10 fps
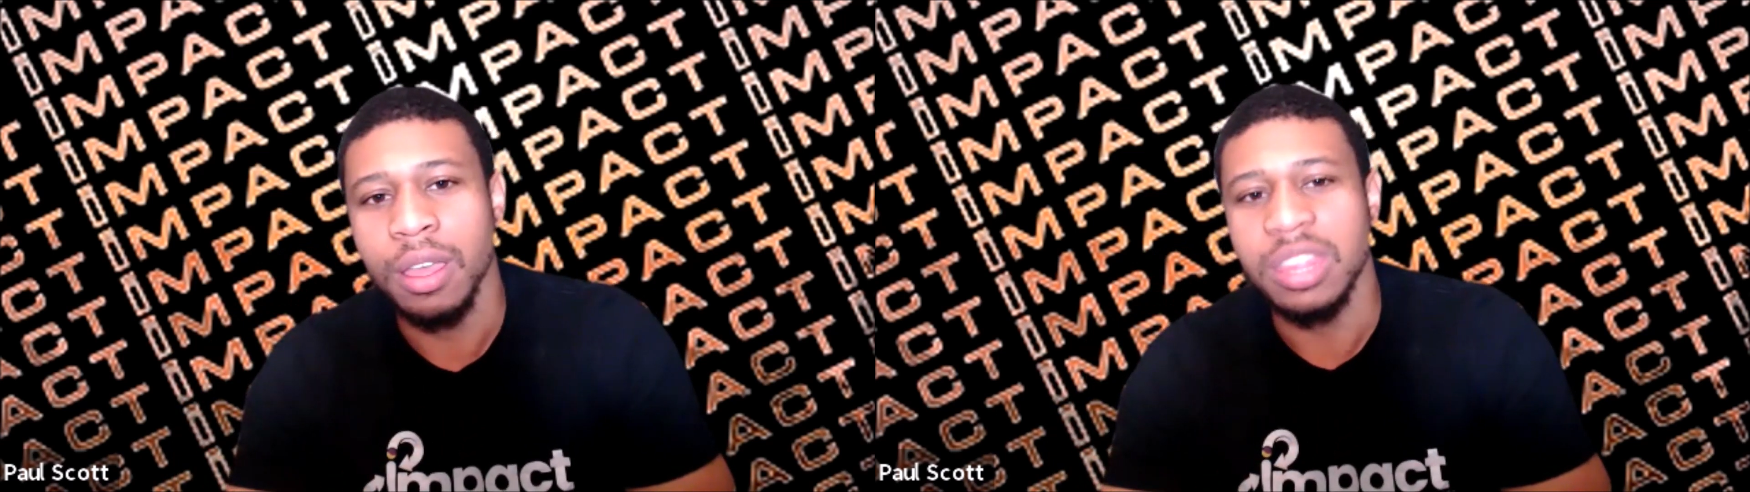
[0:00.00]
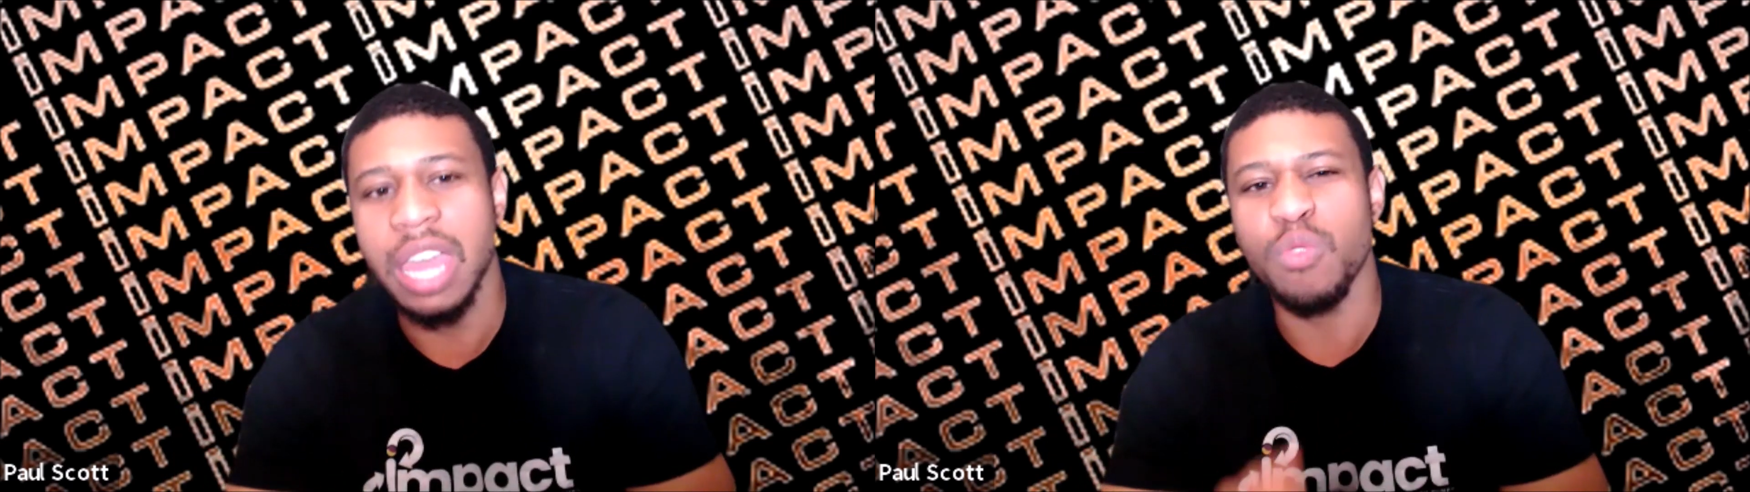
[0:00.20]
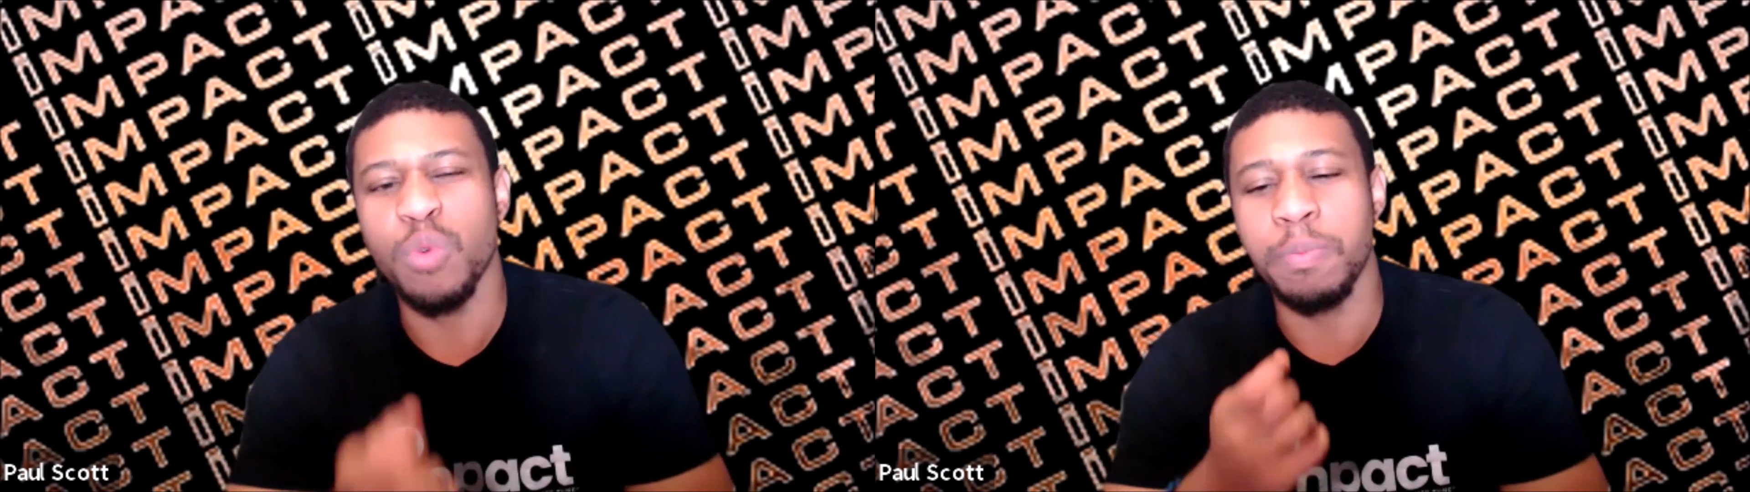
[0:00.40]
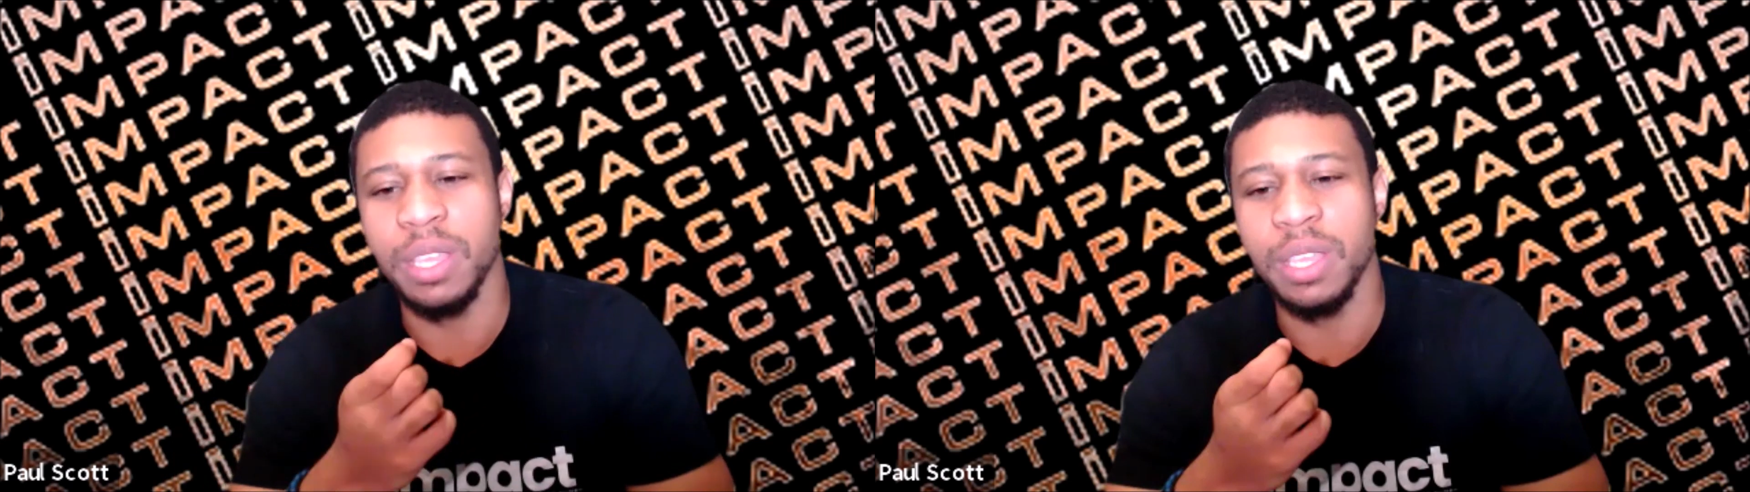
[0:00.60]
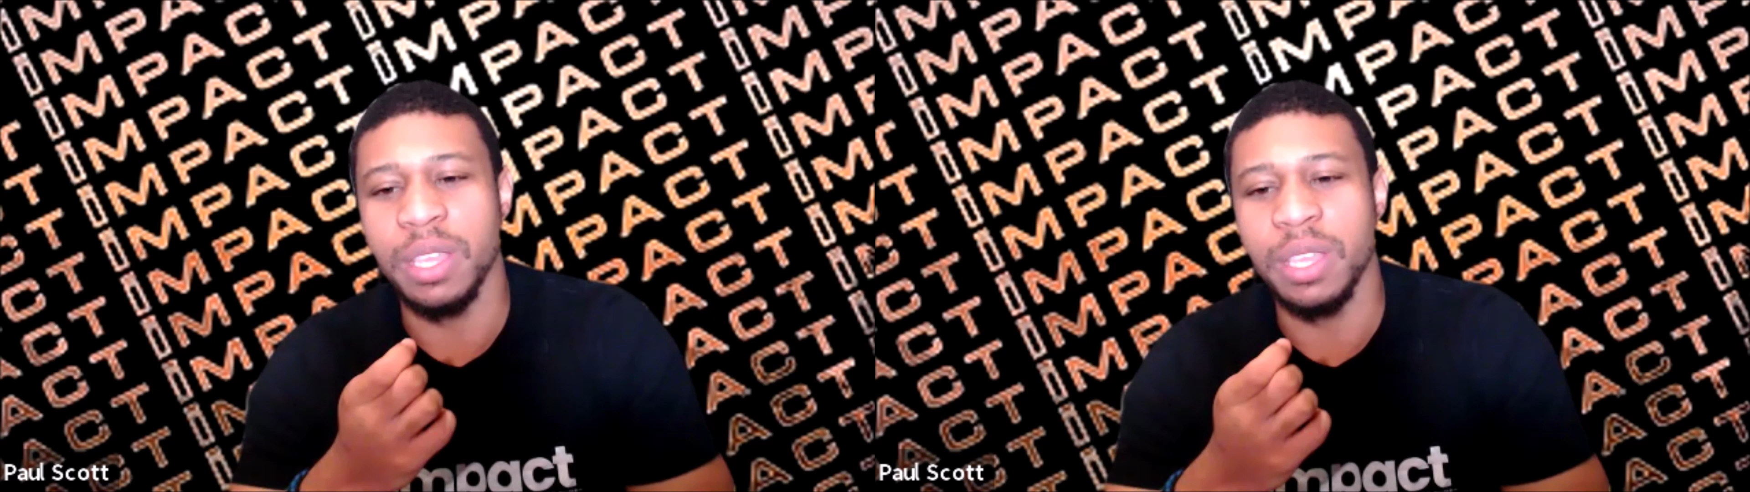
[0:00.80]
that will
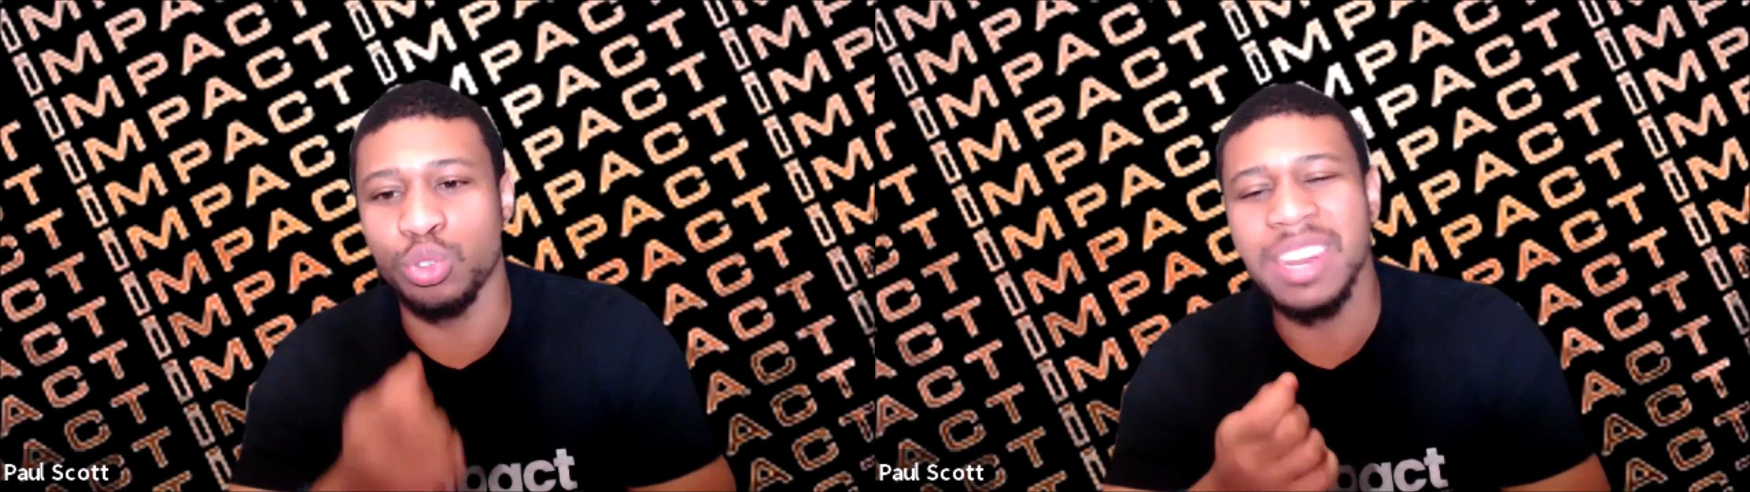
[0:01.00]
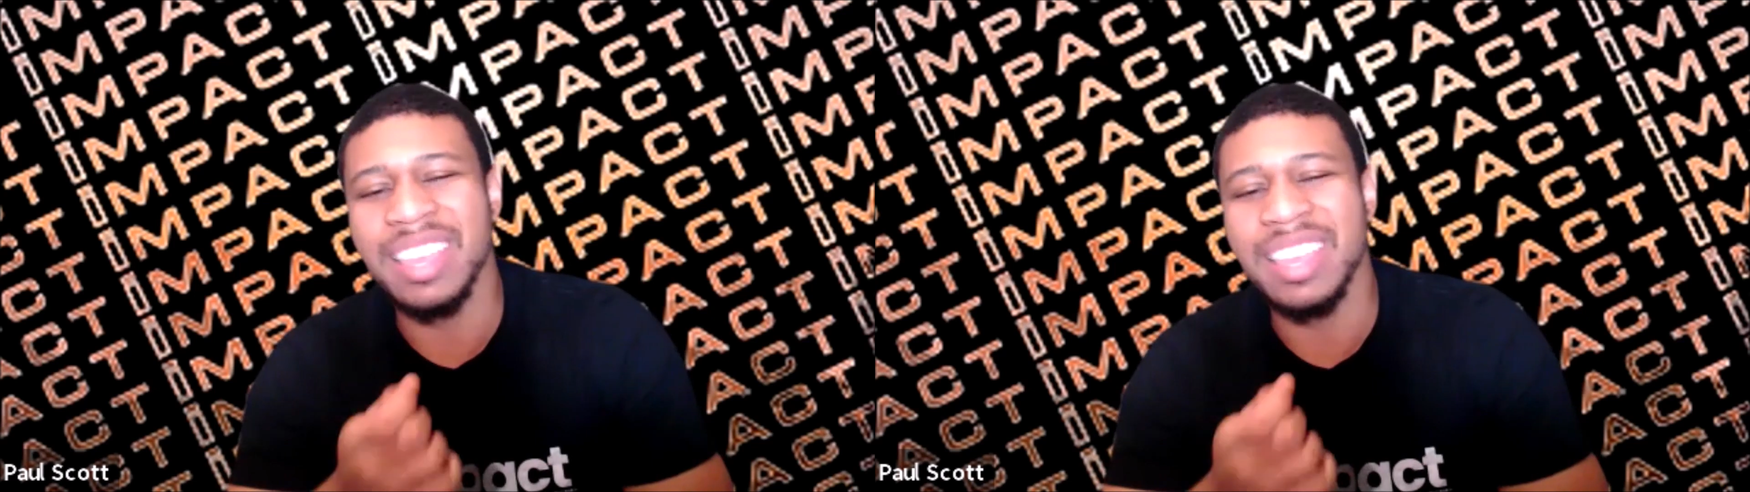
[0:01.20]
be driven